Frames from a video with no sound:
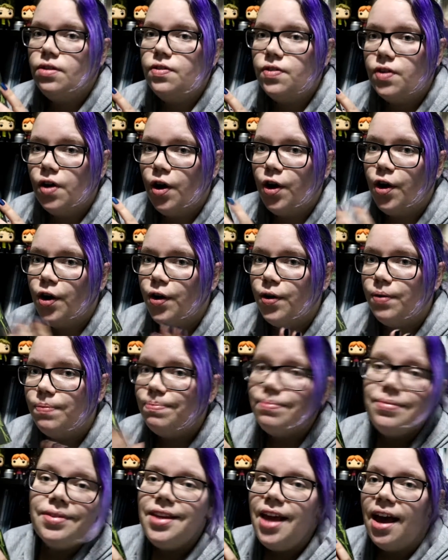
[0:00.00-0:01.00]
So
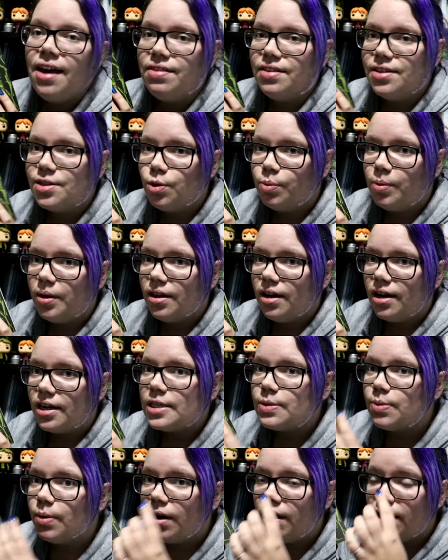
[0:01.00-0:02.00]
yeah, this will be the
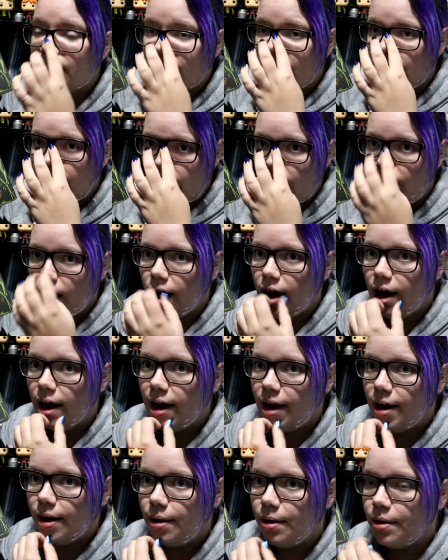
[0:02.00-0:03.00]
next one
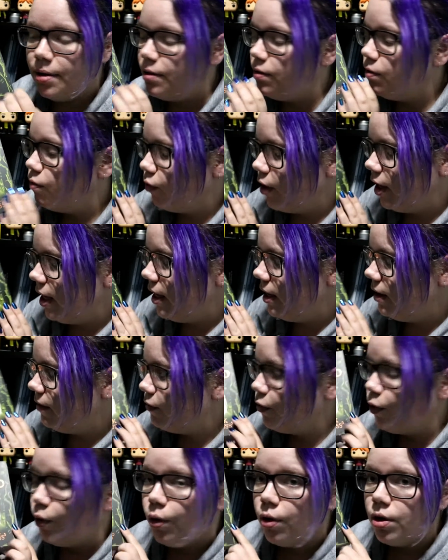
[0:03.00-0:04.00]
I read
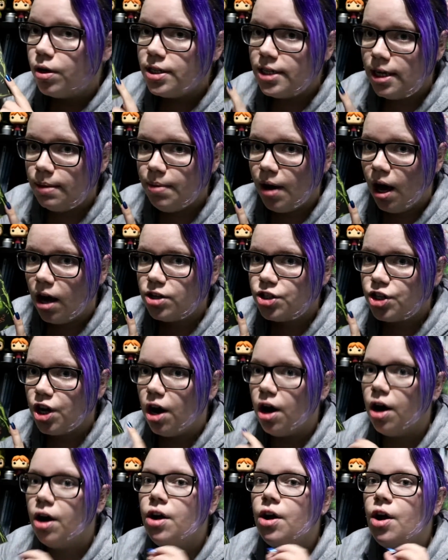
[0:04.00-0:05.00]
for TBR
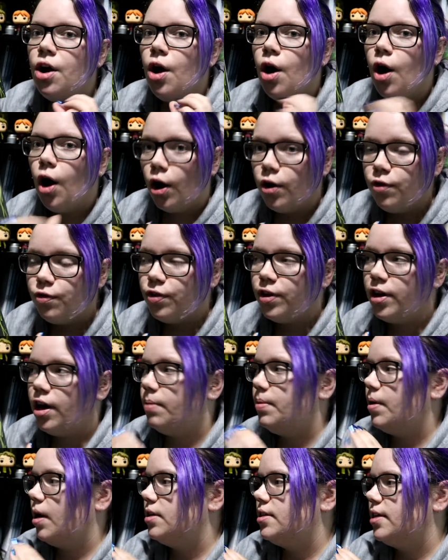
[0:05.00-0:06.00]
jar. Hopefully I'll
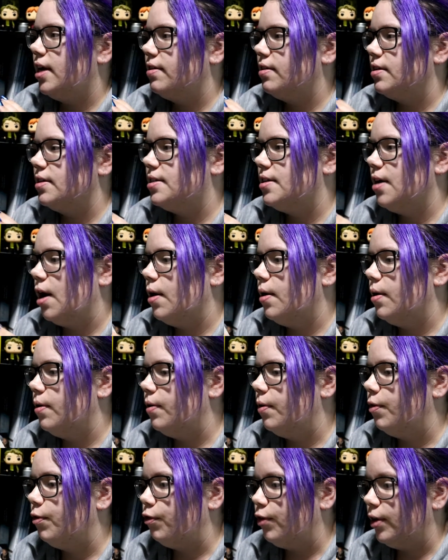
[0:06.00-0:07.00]
be able to get this done
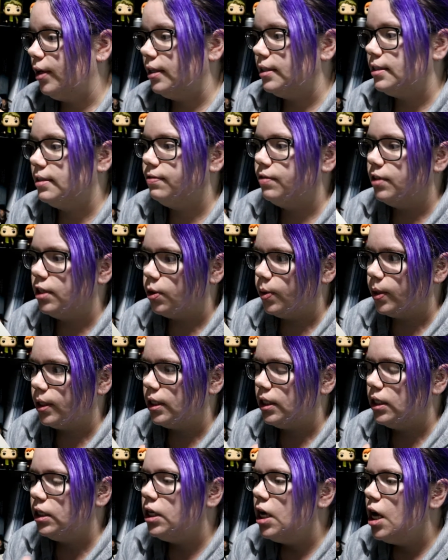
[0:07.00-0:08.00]
relatively
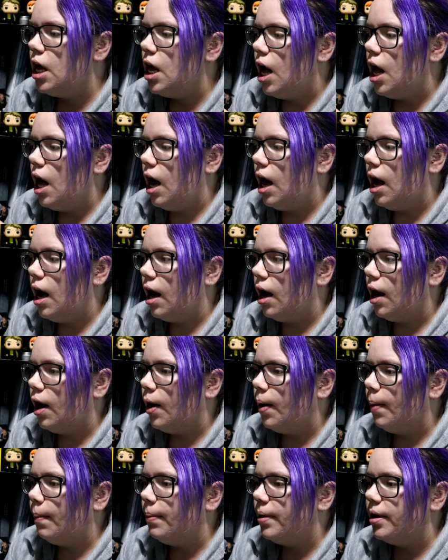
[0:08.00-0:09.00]
quickly.
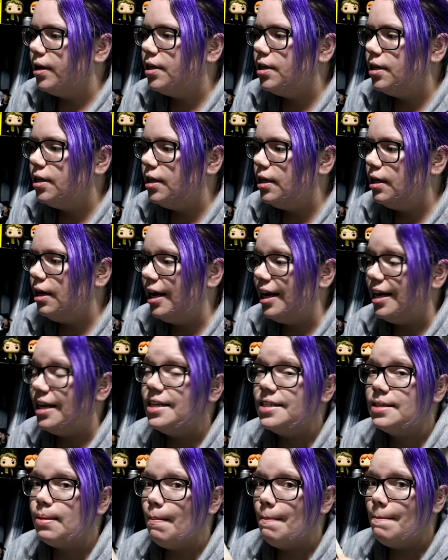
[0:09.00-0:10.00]
It
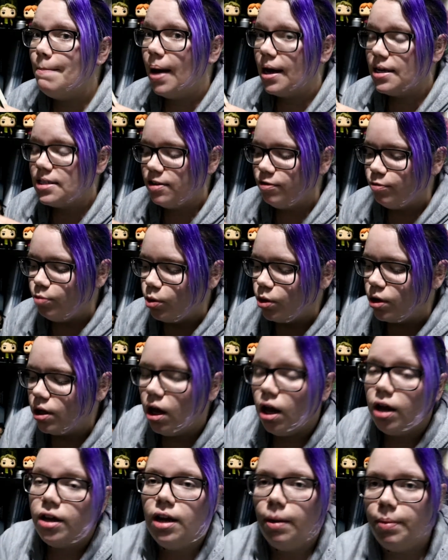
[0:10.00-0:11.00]
is a massive book.
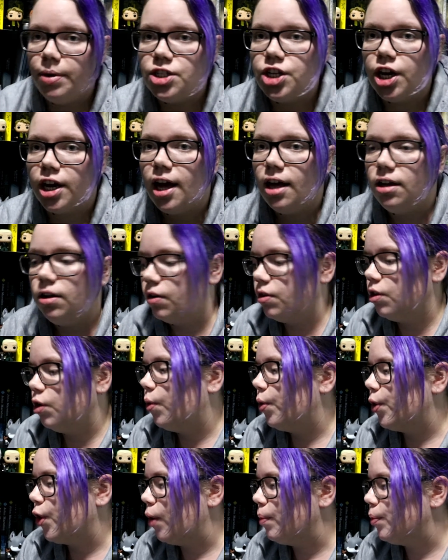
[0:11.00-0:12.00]
Let me check how long the
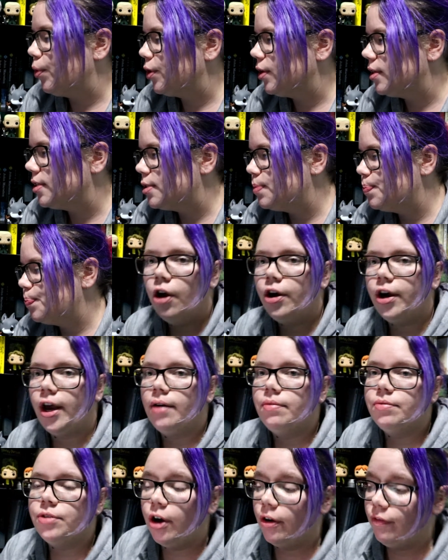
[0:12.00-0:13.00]
audiobook is.
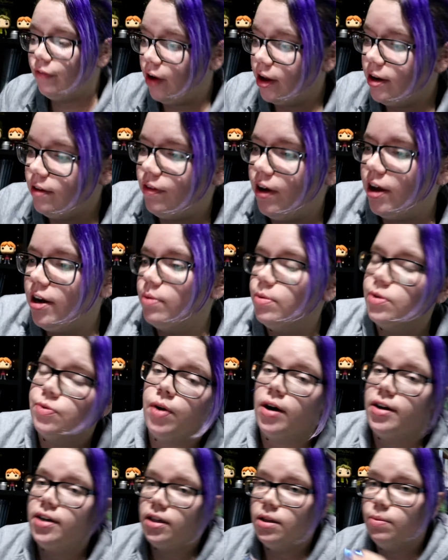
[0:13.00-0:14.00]
Okay, so I finally found it. It was
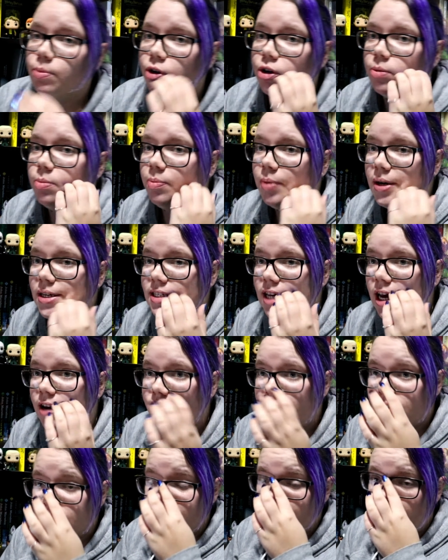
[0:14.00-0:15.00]
right down the bottom of my saved
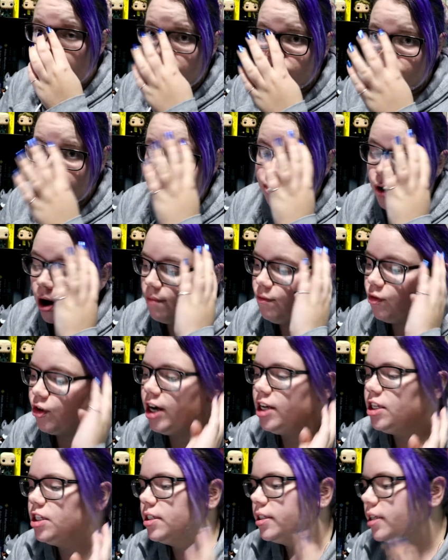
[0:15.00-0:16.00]
because I've had it on Scribe for
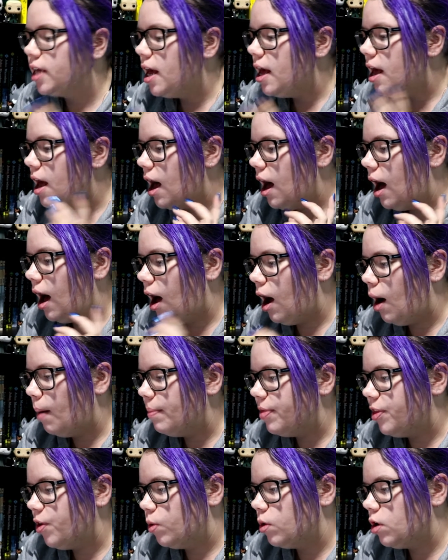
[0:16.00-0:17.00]
ages.
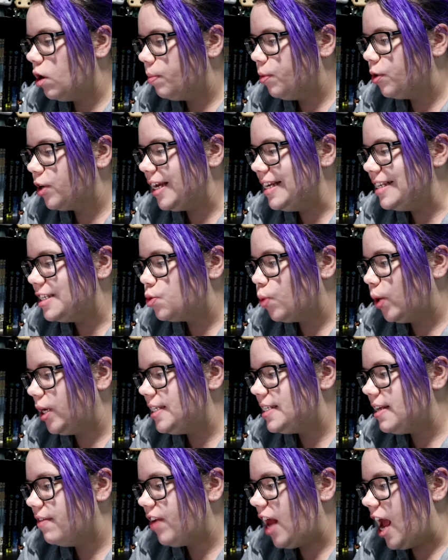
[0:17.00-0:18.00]
The audiobook is
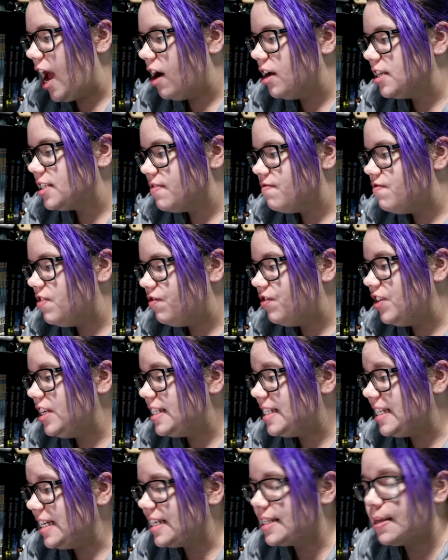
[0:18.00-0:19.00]
27 hours and
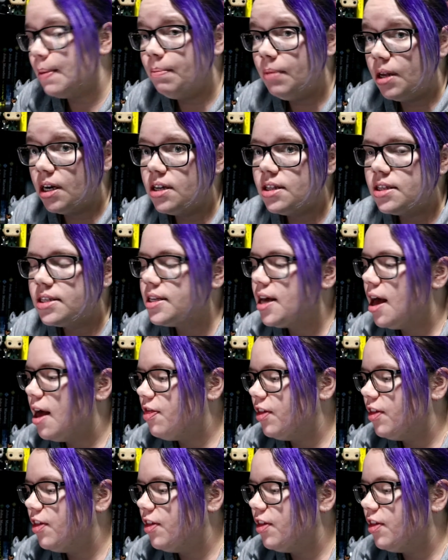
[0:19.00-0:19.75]
56 minutes.